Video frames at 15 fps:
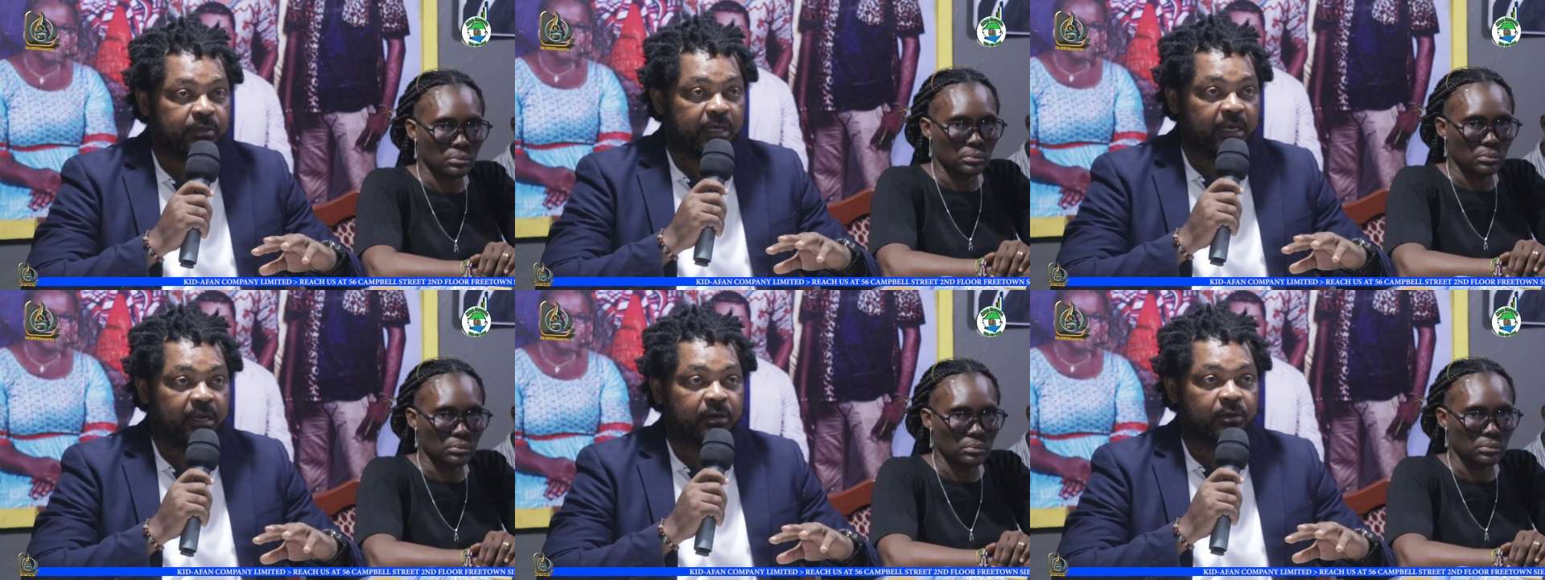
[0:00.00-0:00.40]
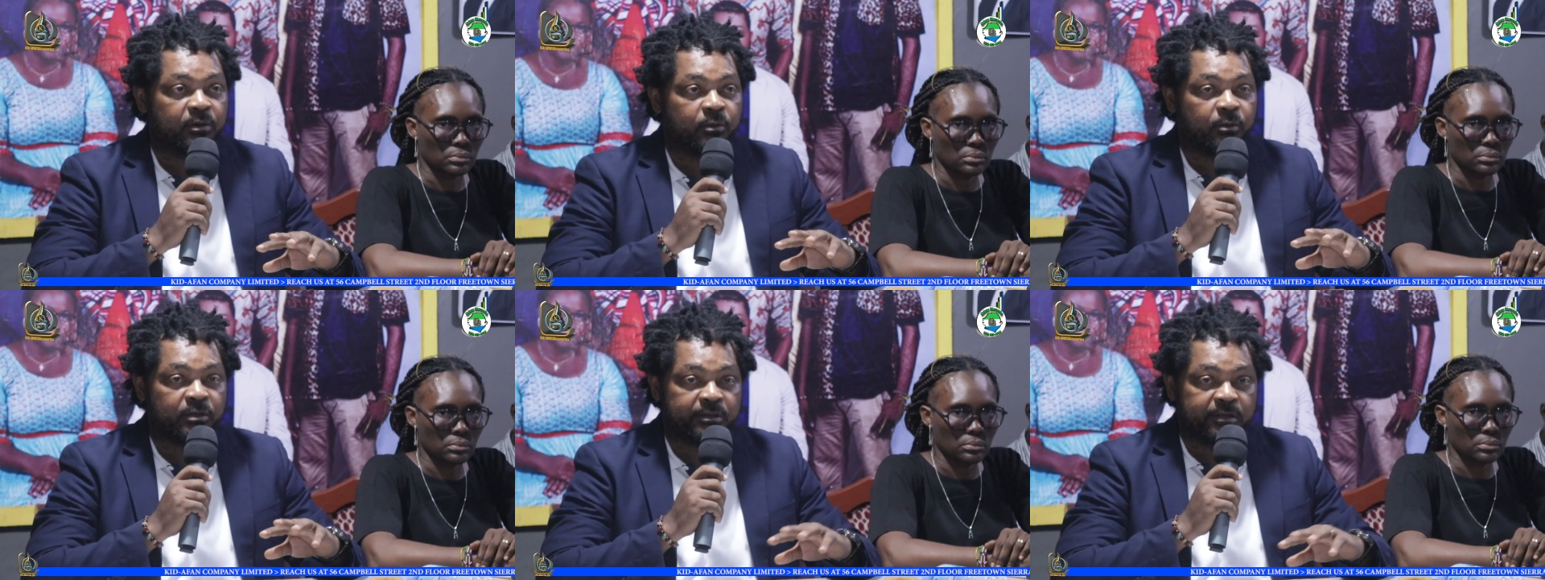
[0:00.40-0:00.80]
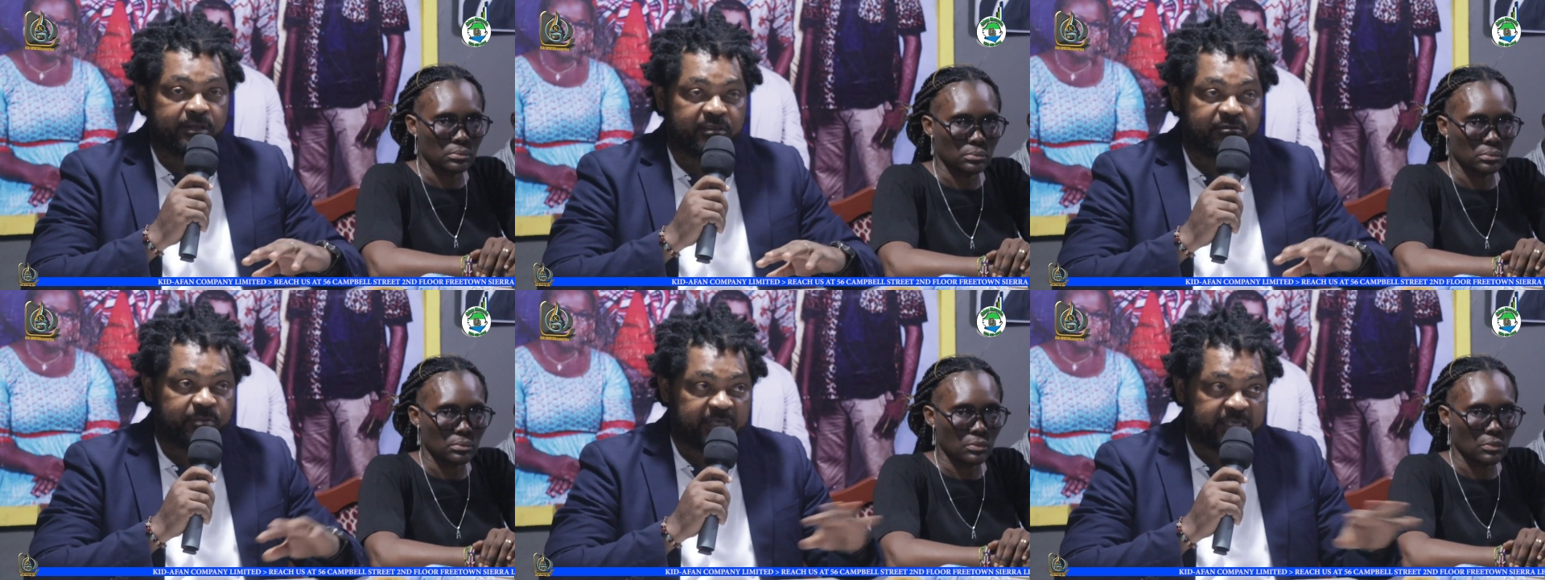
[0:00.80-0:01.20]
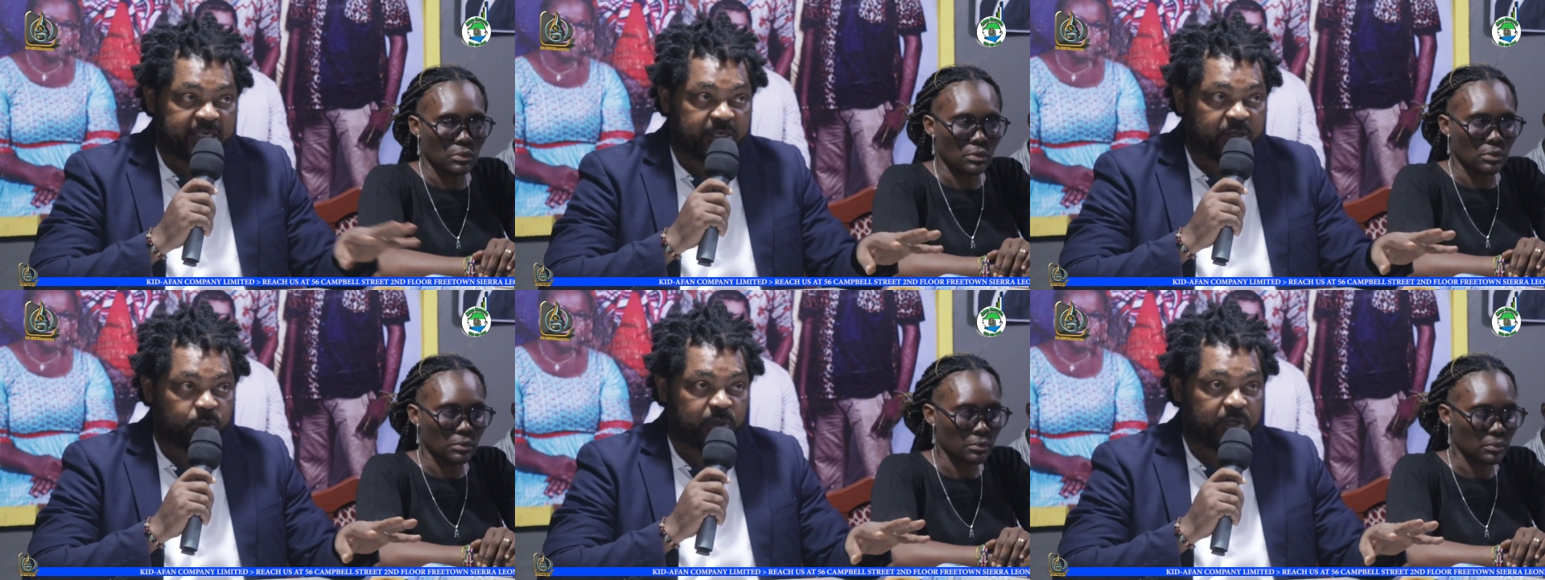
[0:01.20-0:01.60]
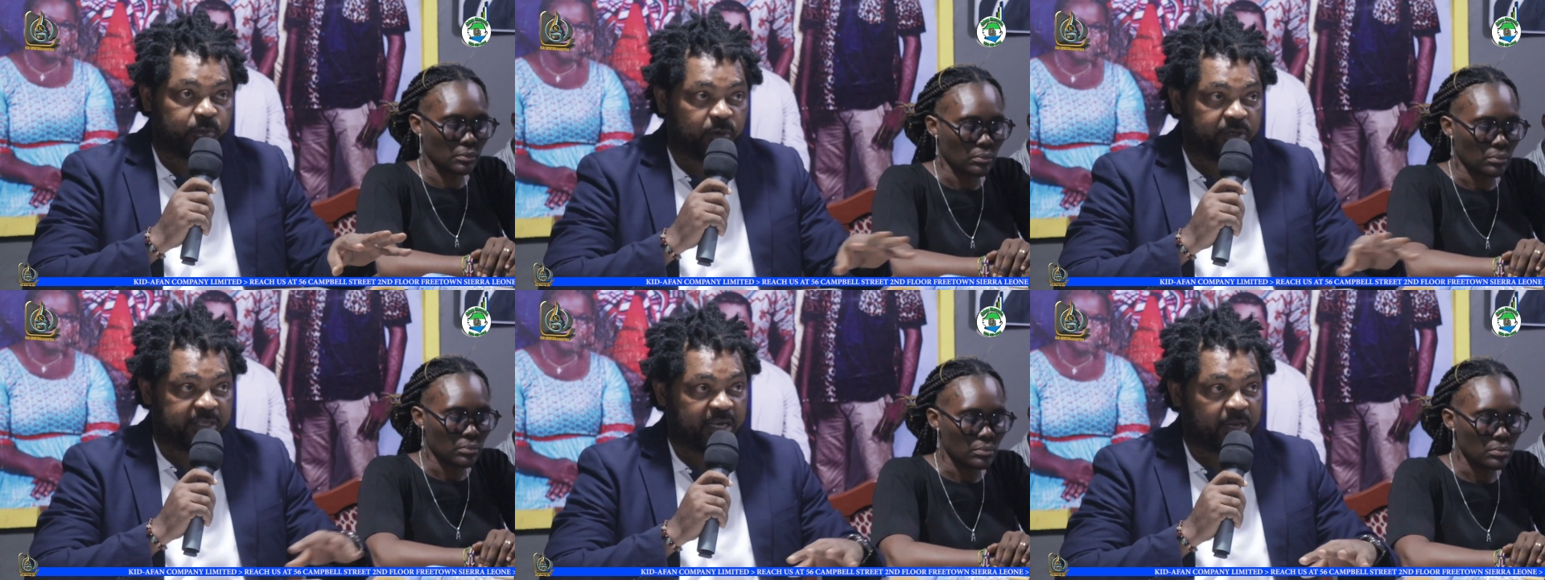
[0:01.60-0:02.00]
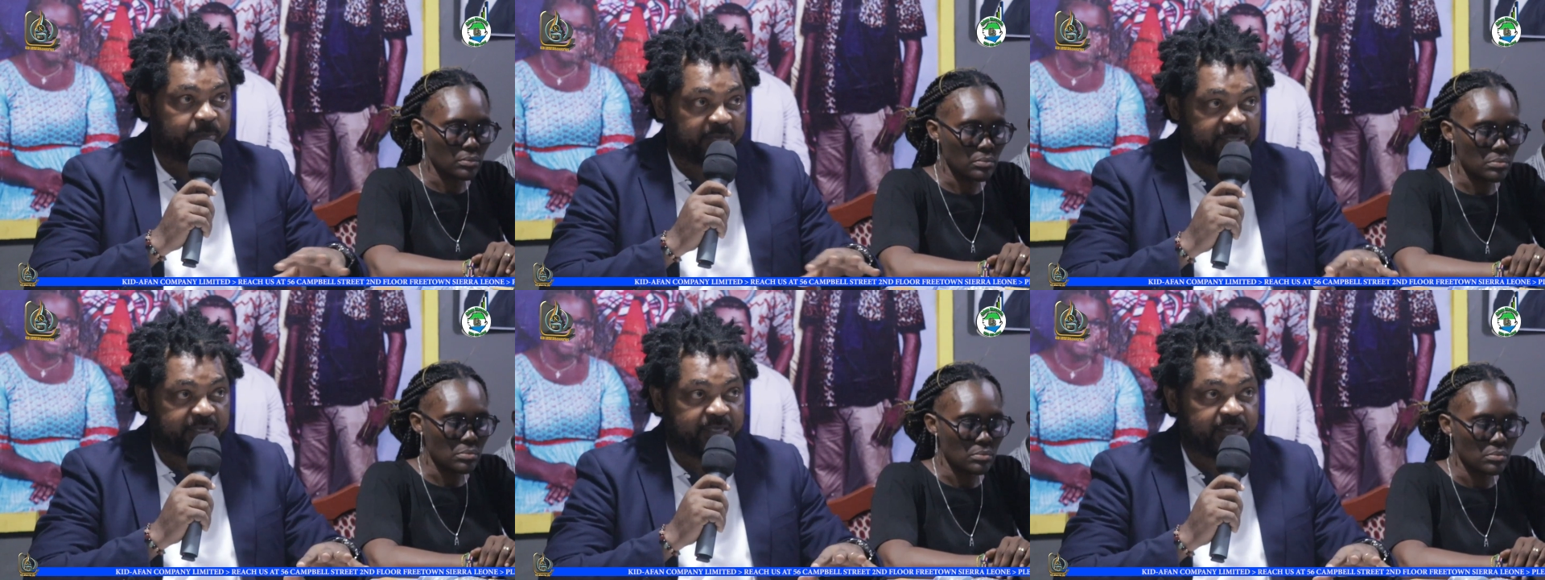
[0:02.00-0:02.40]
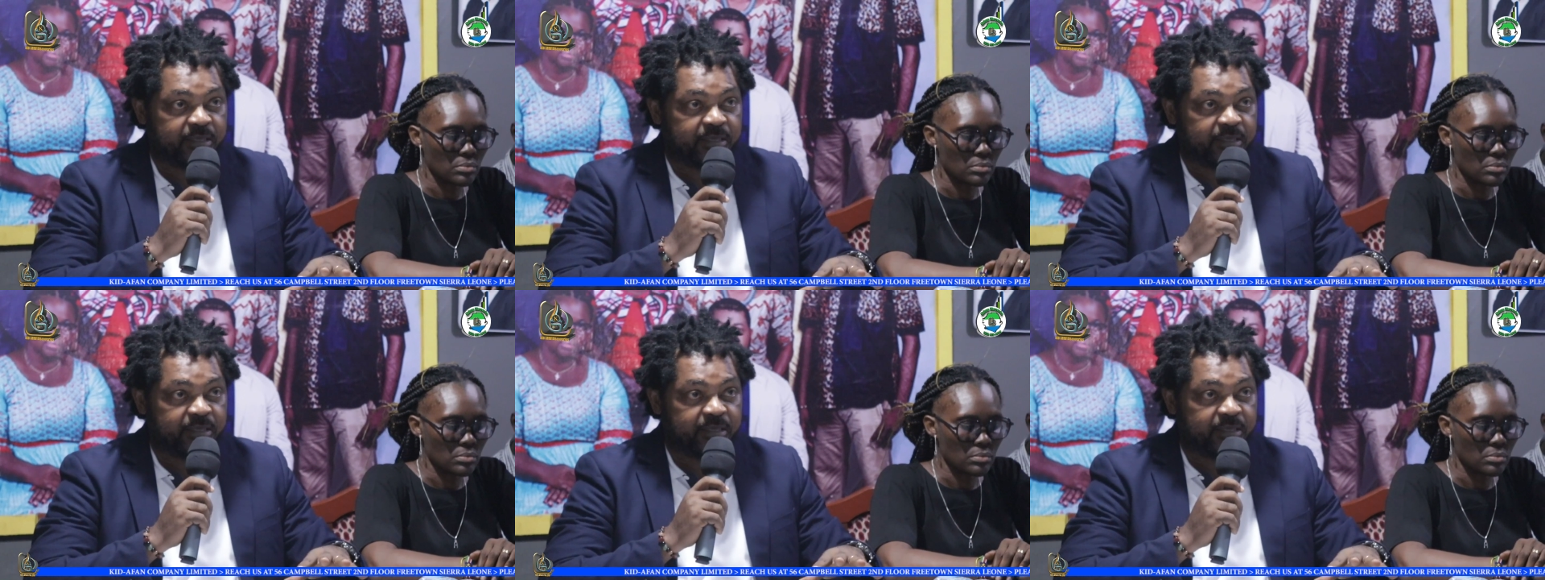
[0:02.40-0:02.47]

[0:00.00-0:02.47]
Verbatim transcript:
Speaker 1: implement them to the fullest so that we